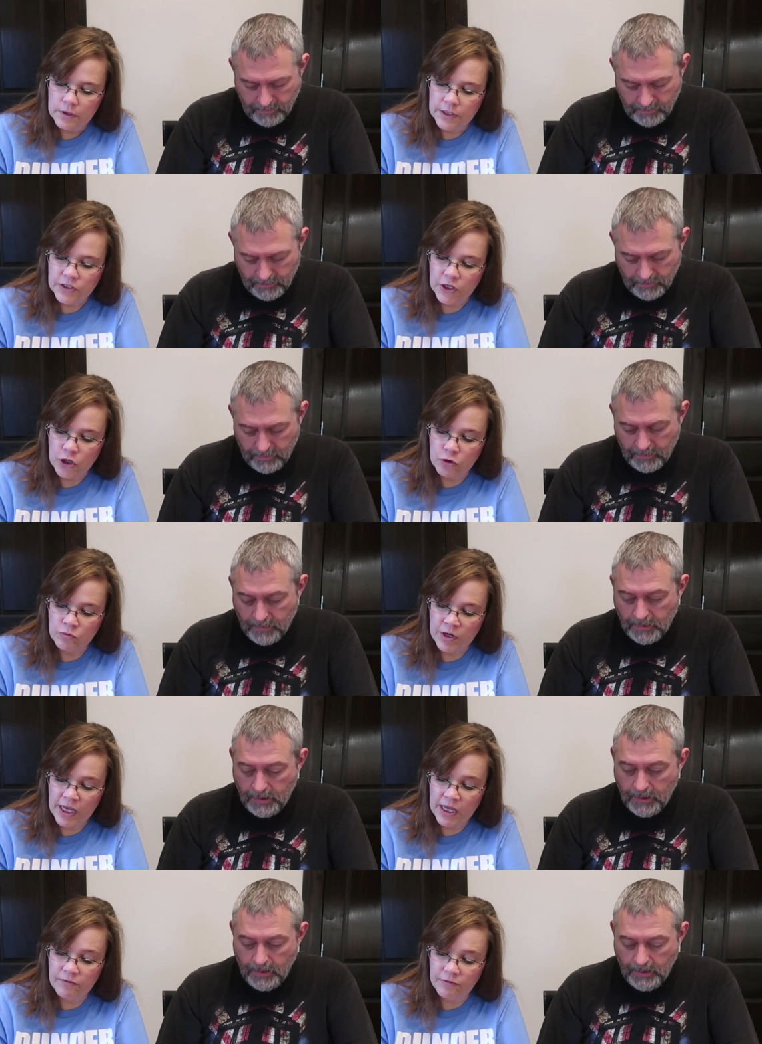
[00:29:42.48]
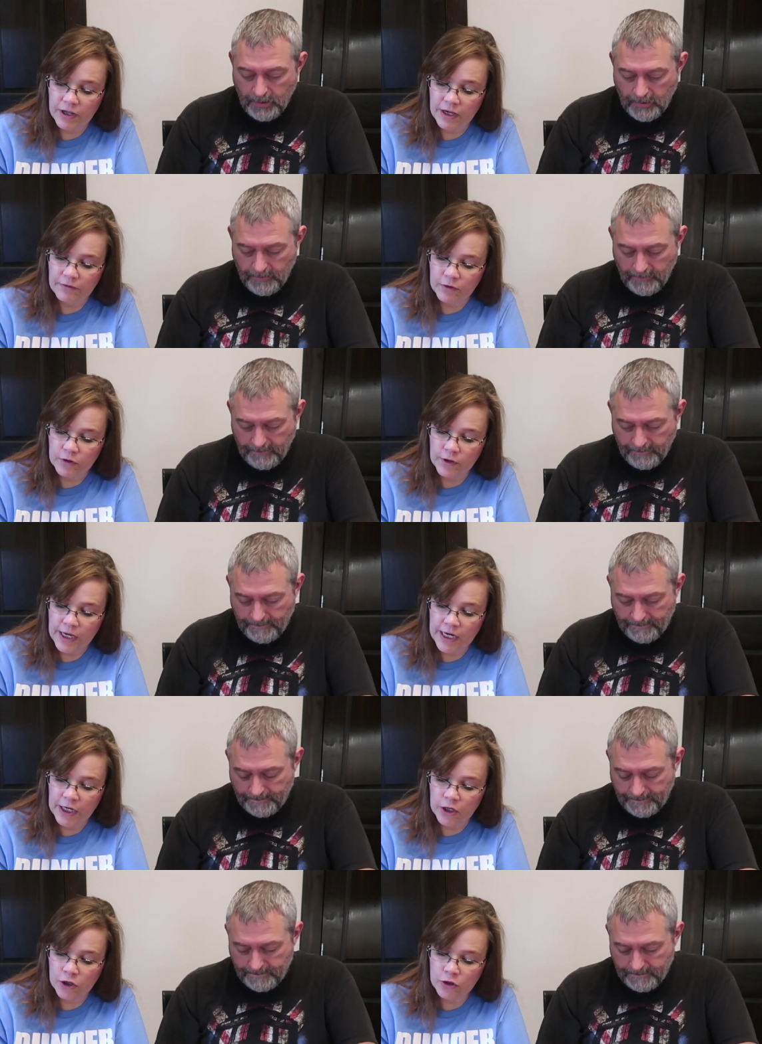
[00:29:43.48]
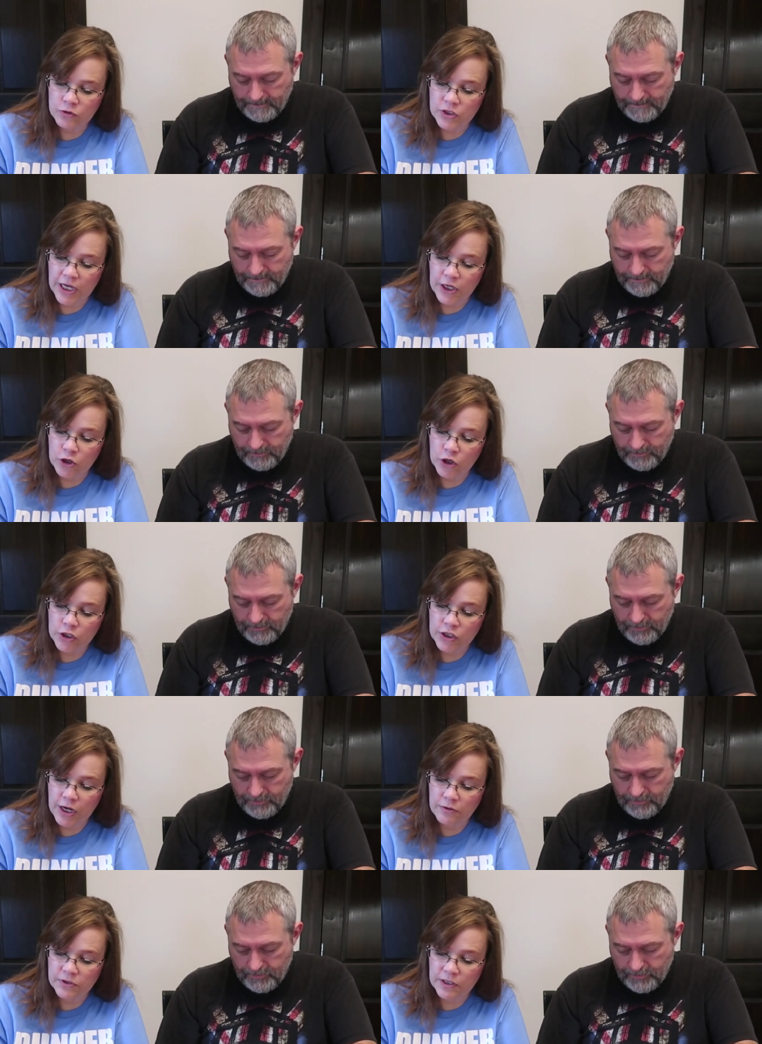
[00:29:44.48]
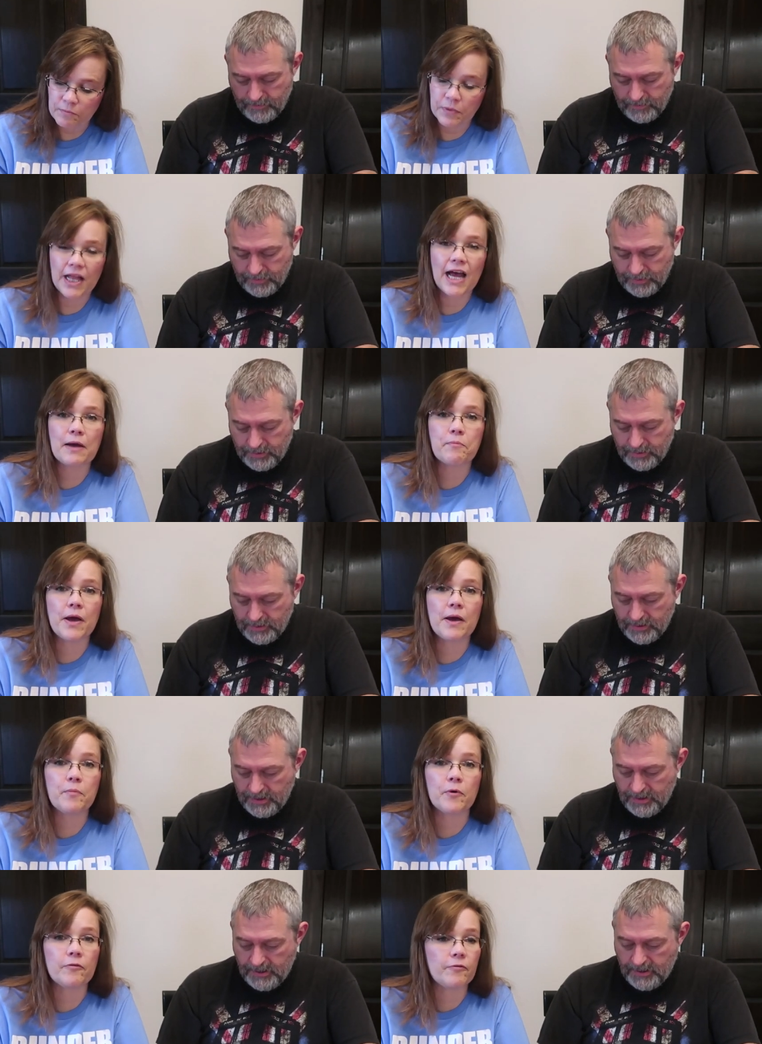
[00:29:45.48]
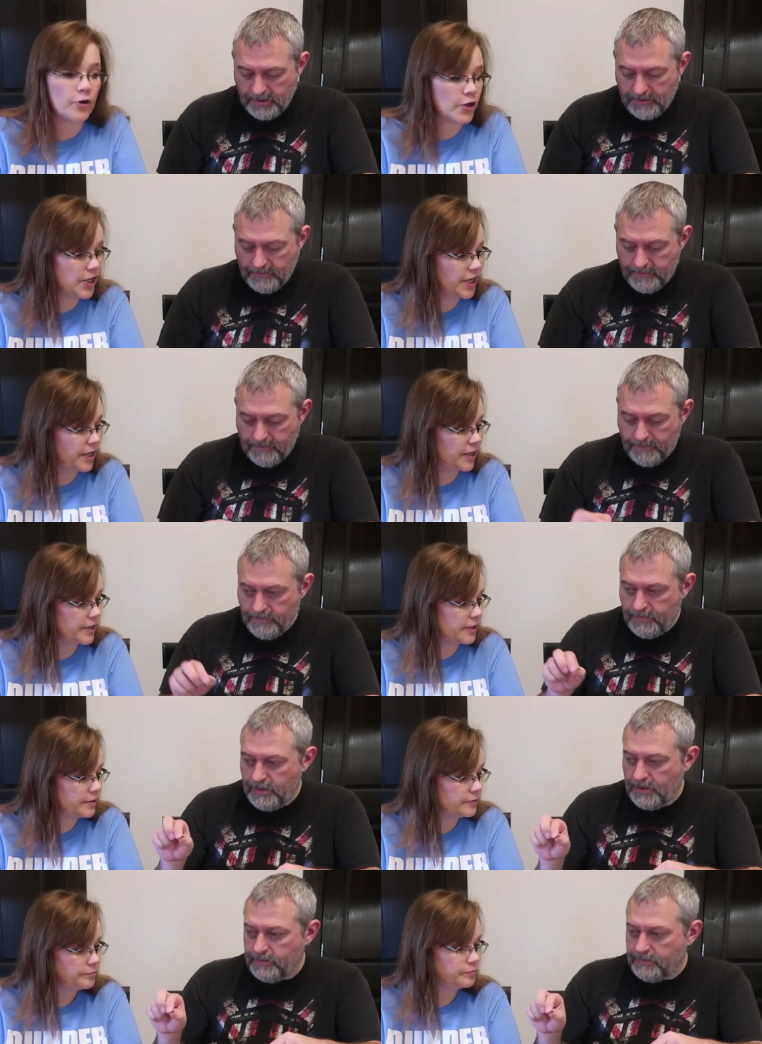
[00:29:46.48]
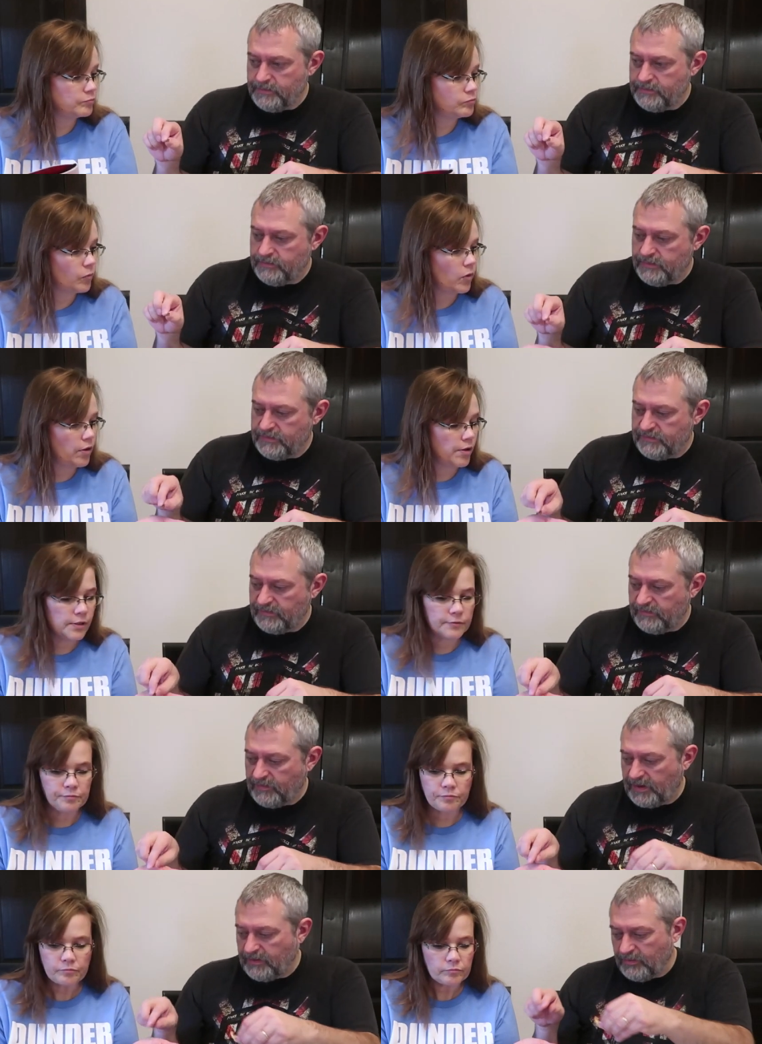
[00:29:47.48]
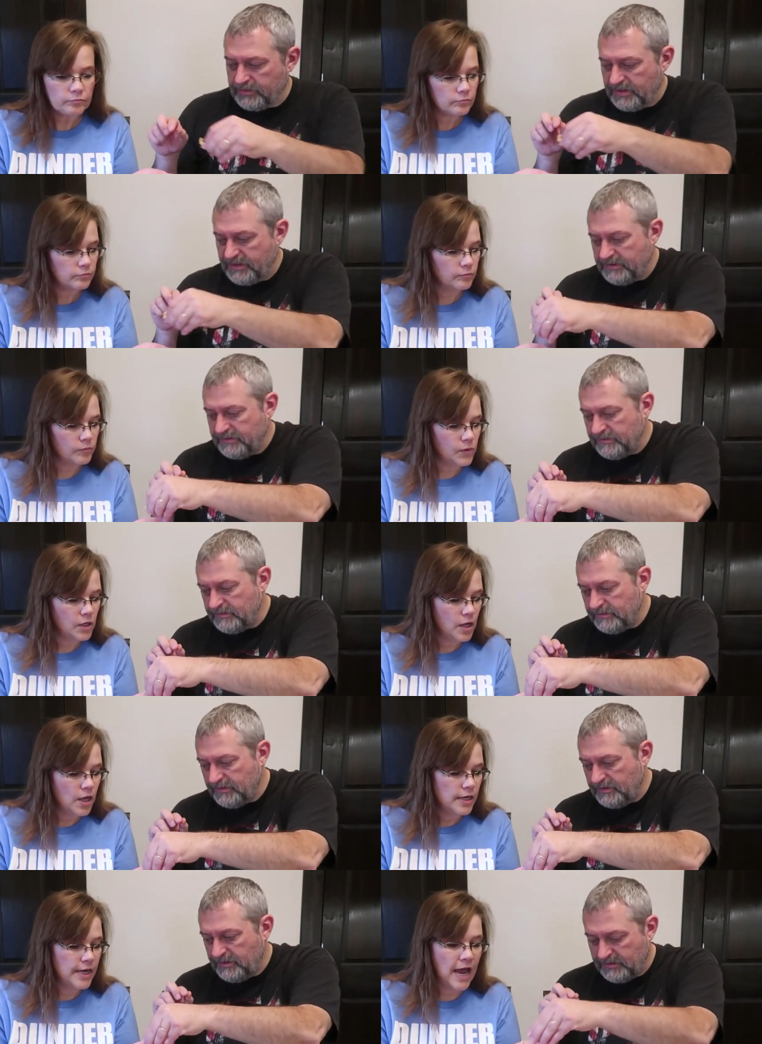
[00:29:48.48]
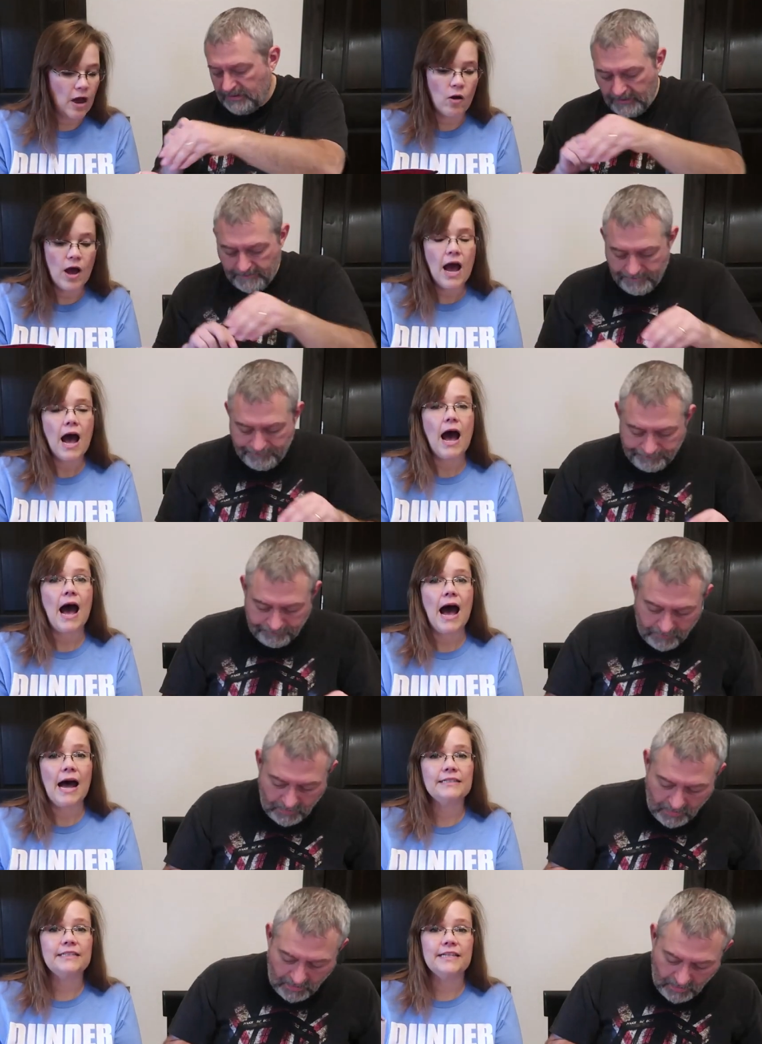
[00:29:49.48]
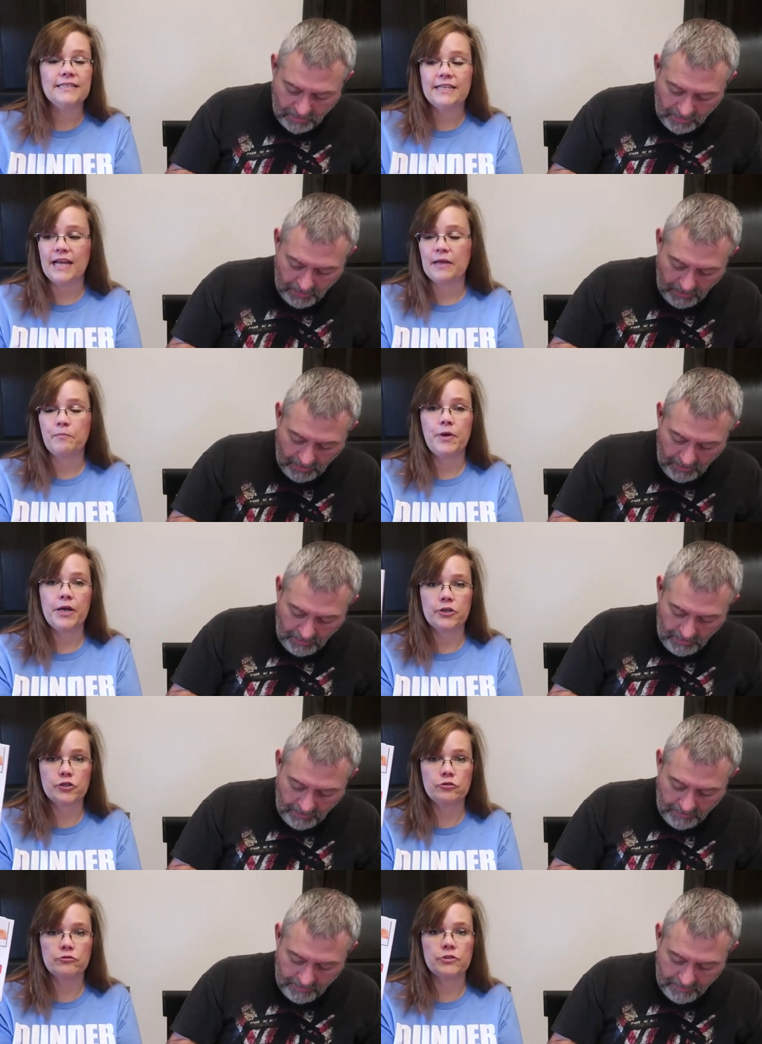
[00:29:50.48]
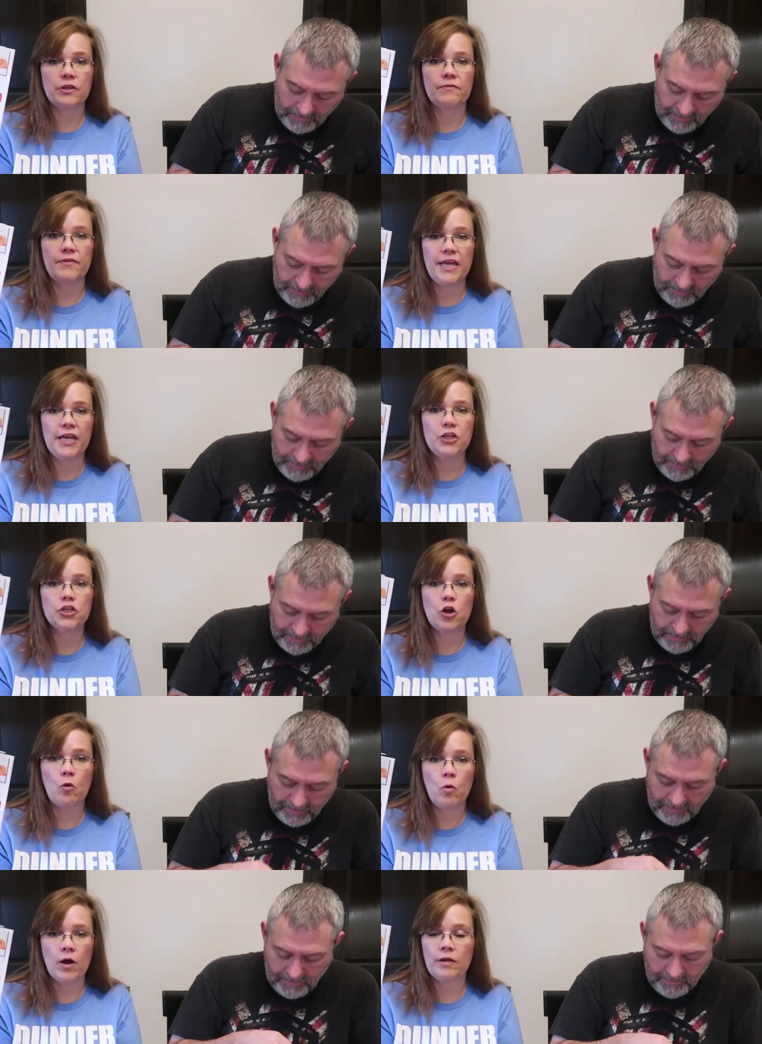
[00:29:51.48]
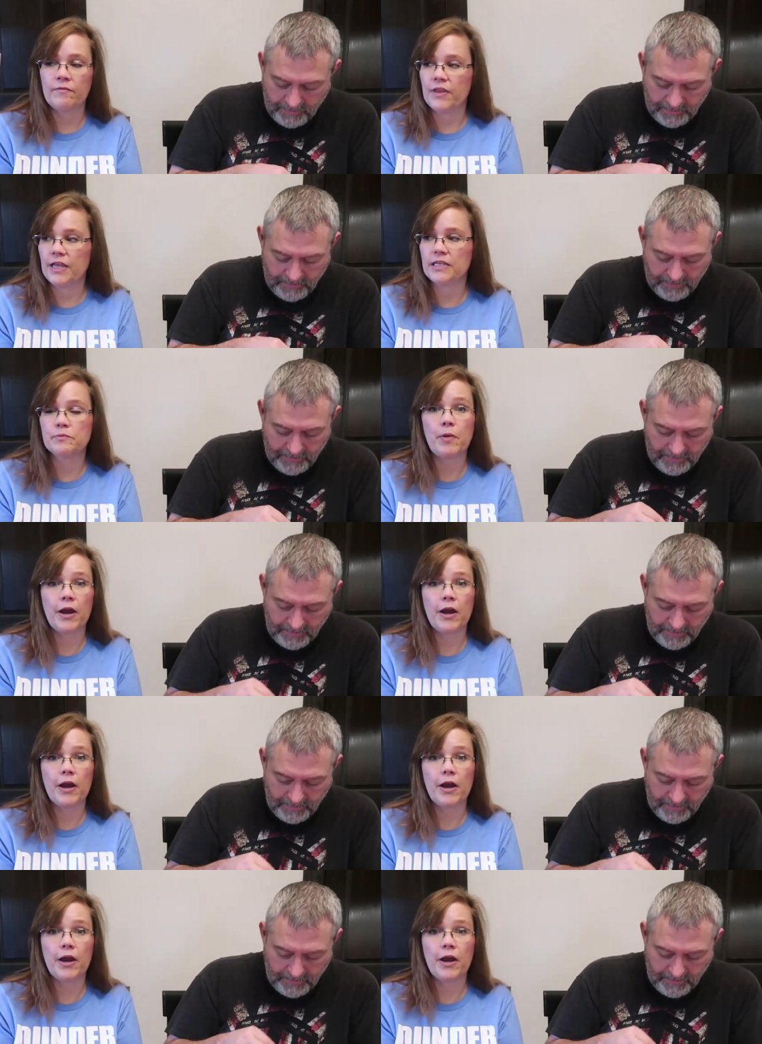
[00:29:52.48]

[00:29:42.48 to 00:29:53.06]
Speaker 1: it's a unique flavor. It includes a good dose of black pepper for kick.
Speaker 2: Yeah. Here's the, I don't know what that is.
Speaker 1: Now, I did take pictures of each one of these